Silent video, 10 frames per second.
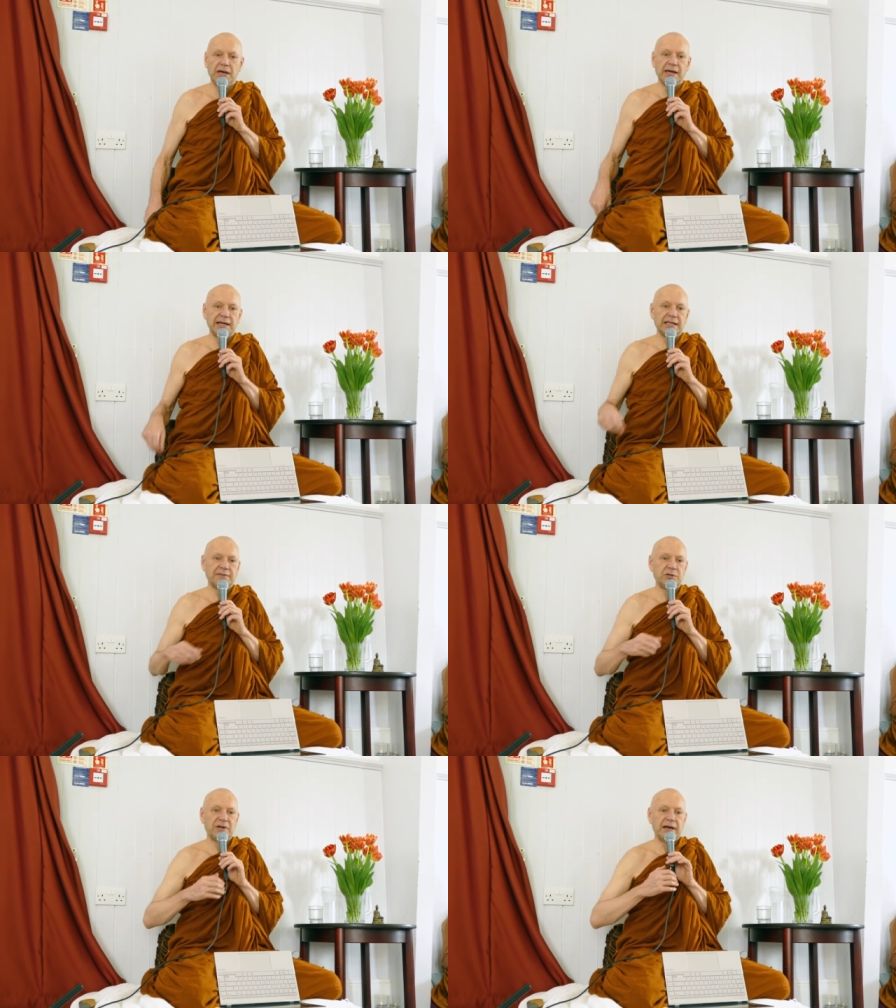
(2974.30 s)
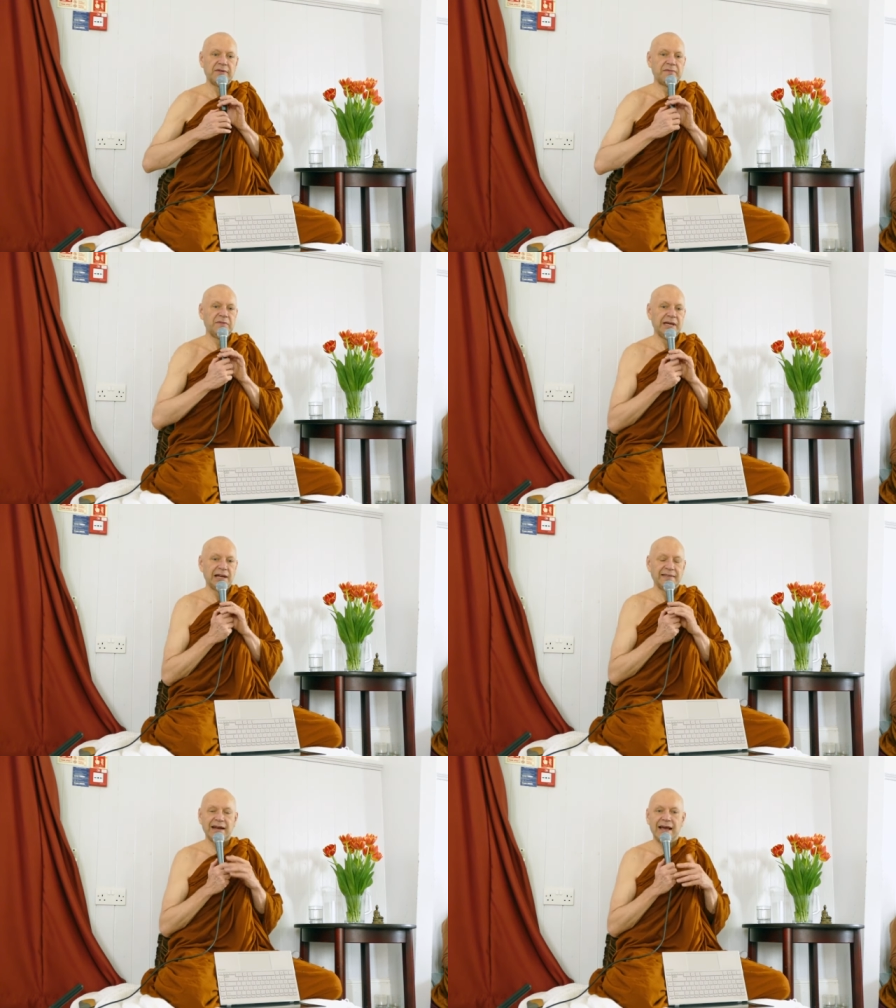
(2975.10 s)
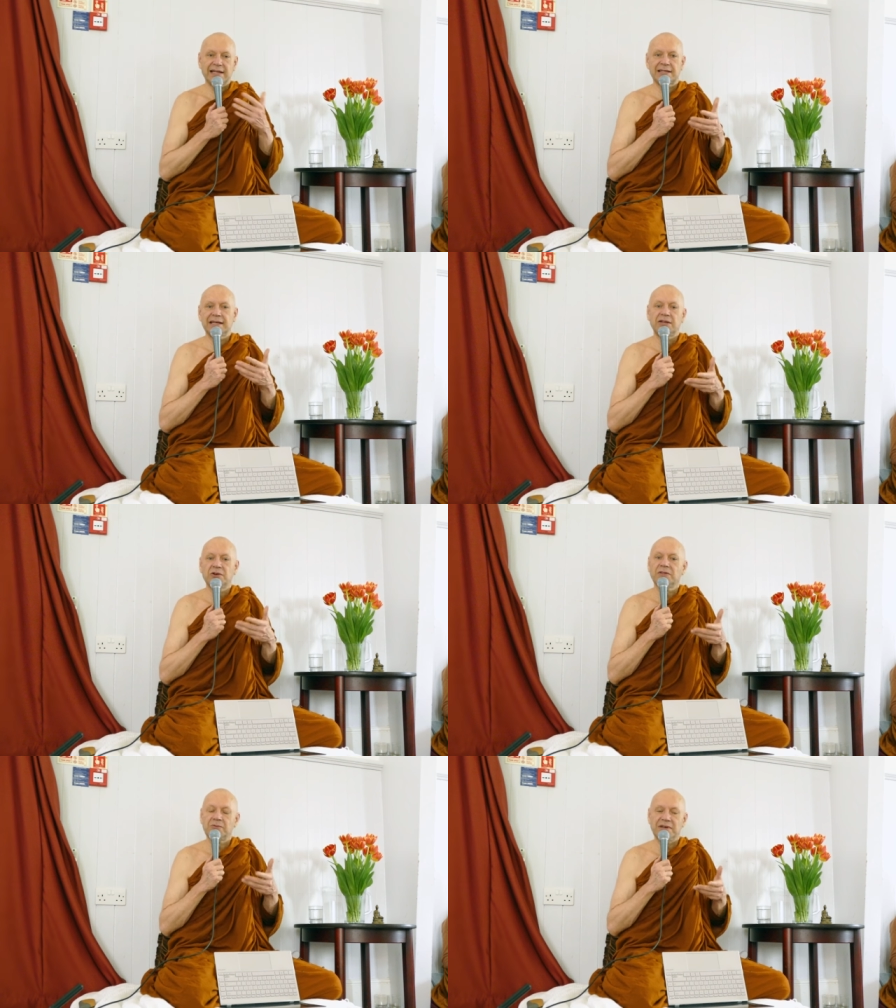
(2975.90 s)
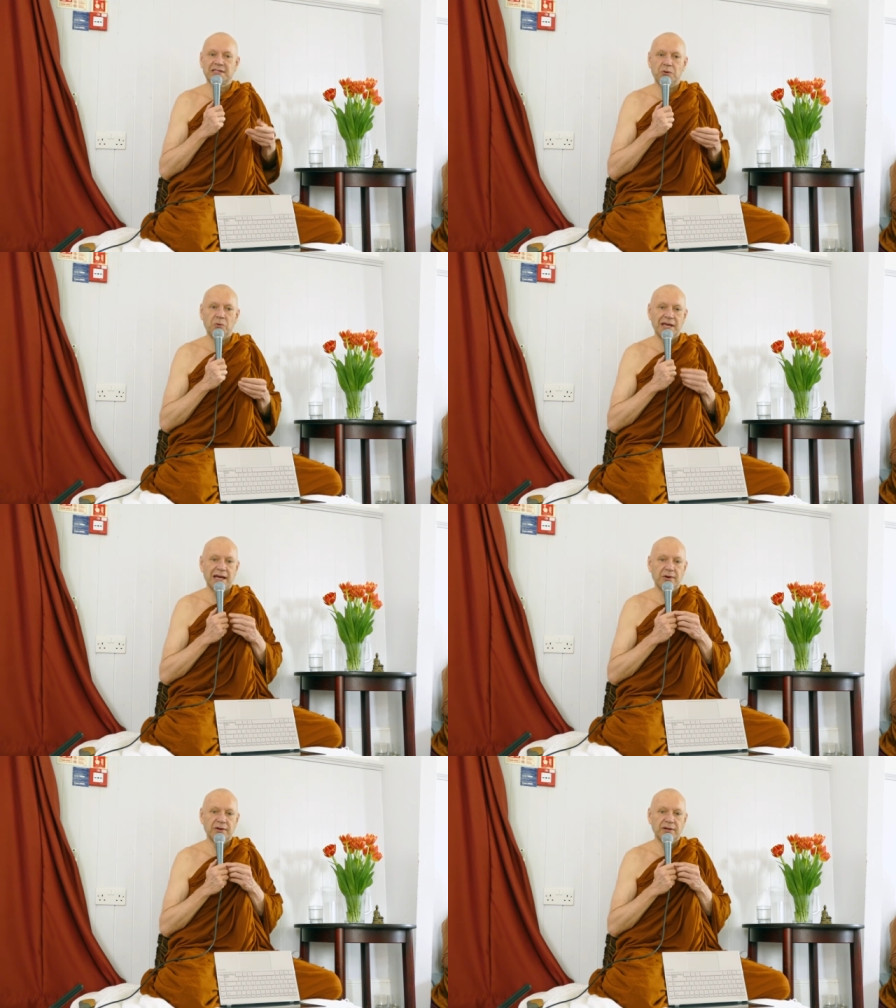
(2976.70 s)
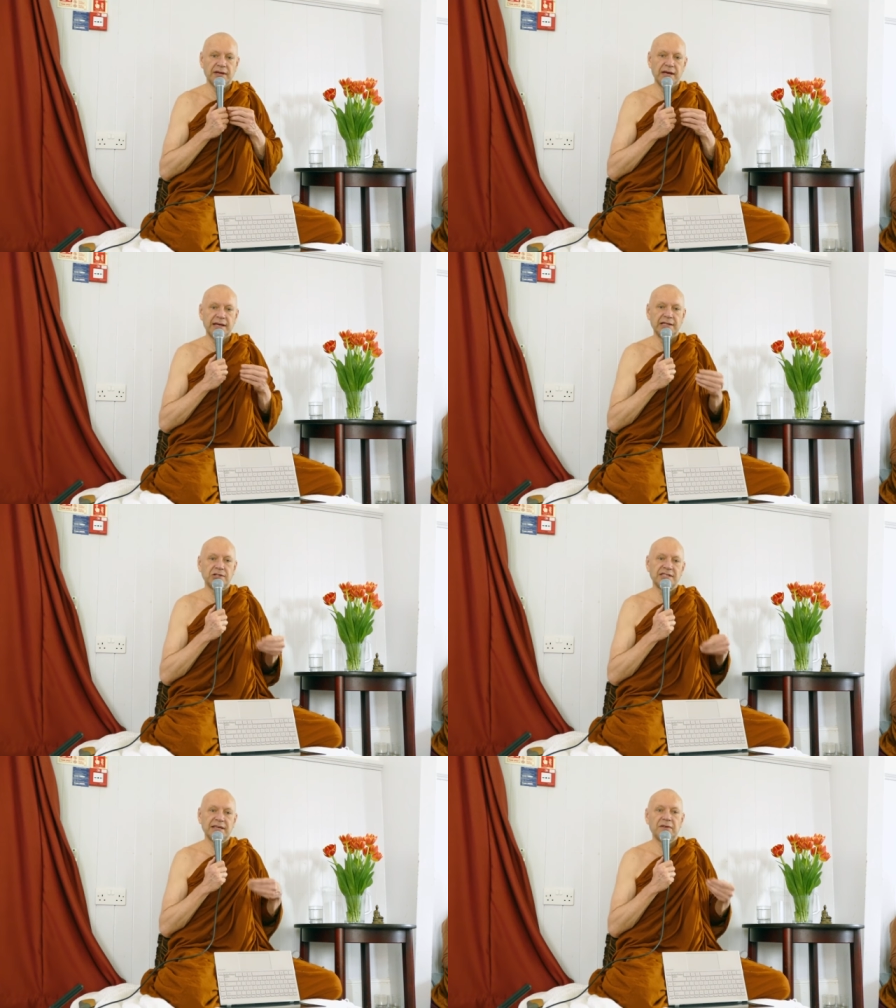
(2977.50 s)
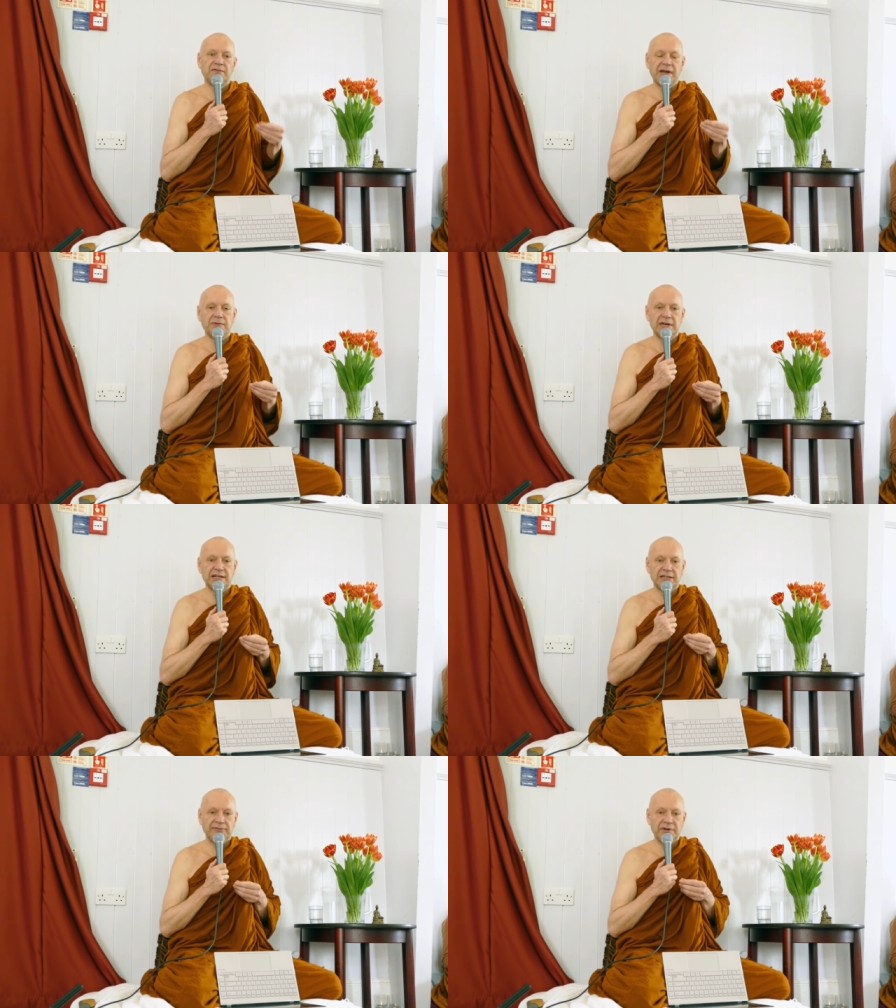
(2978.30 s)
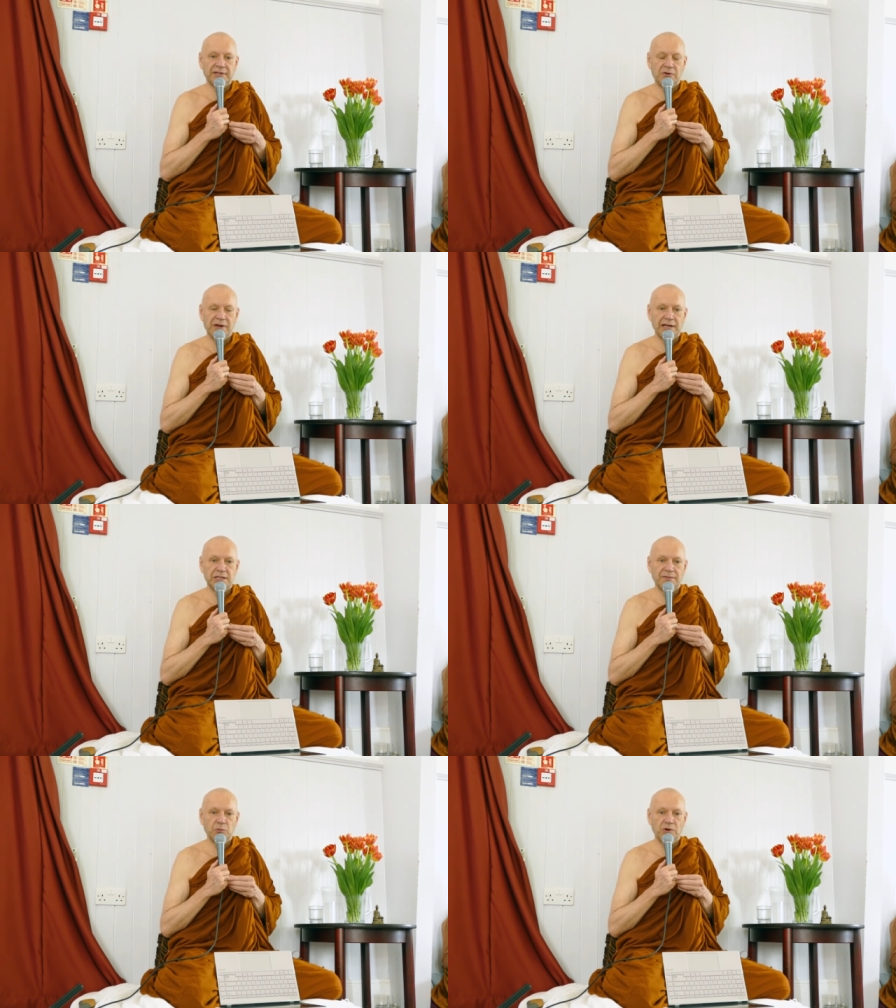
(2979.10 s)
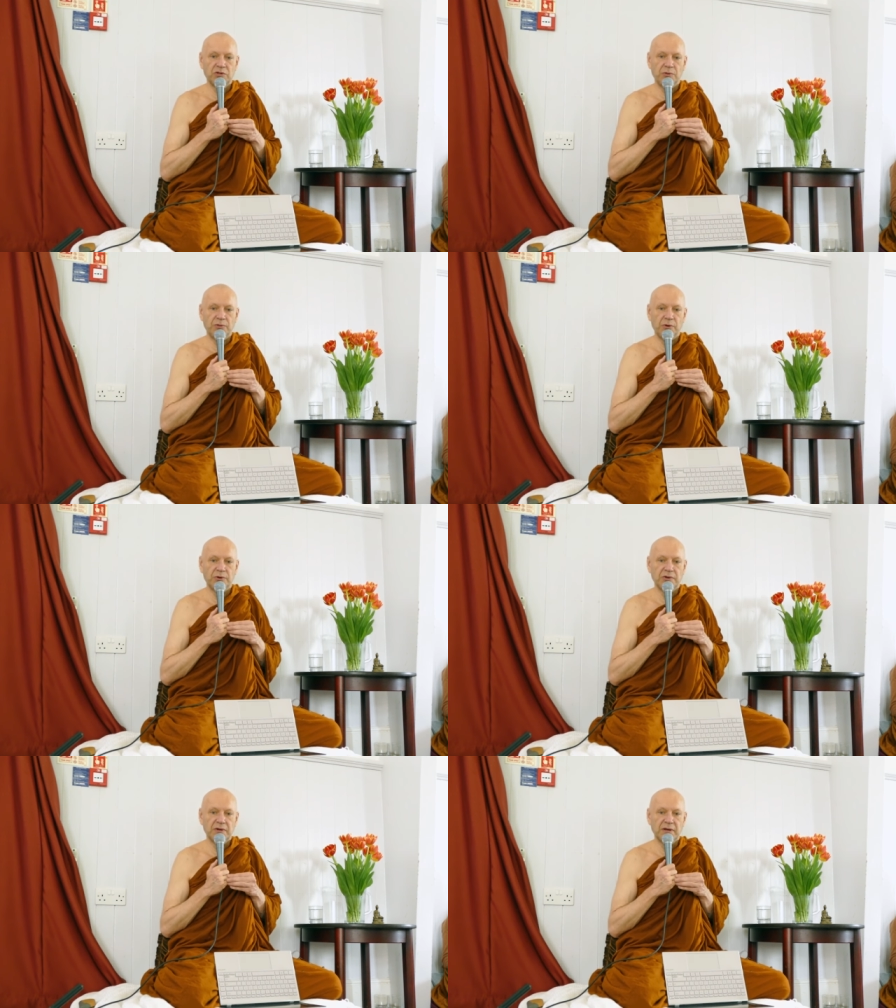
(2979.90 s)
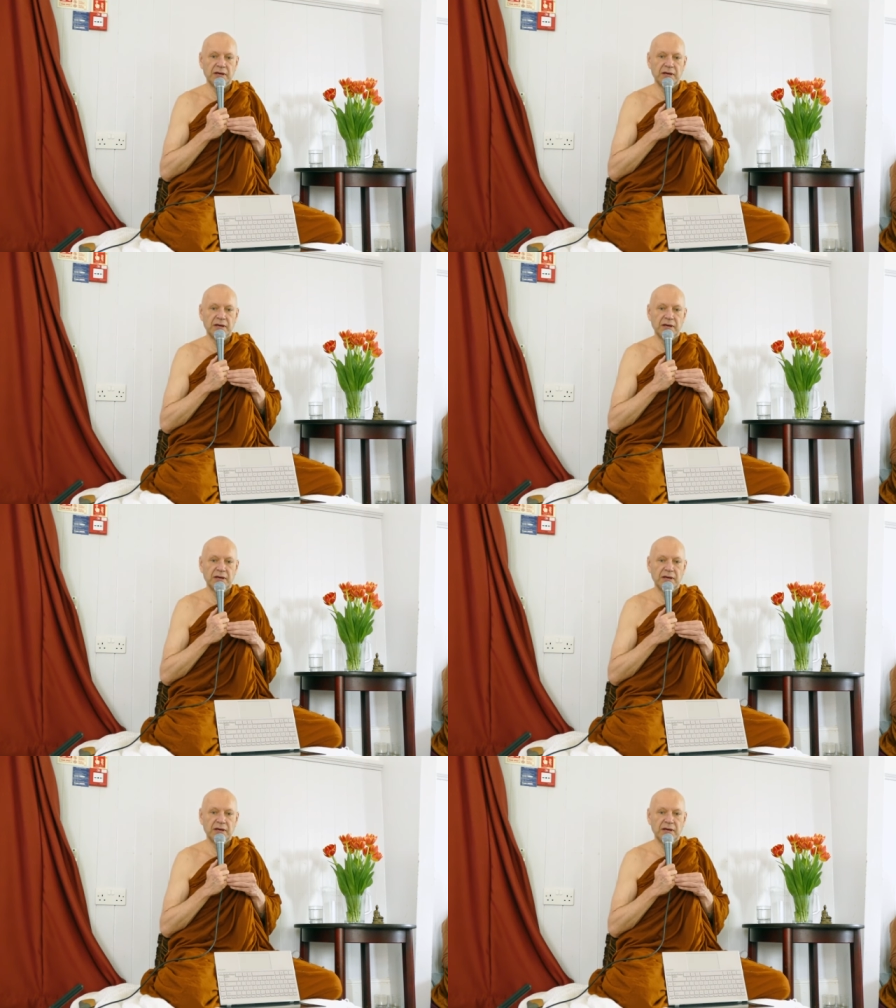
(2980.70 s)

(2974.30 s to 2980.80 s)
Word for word: It gives you a feeling that actually, no, there is a way out. It's just in a very different direction from what you thought.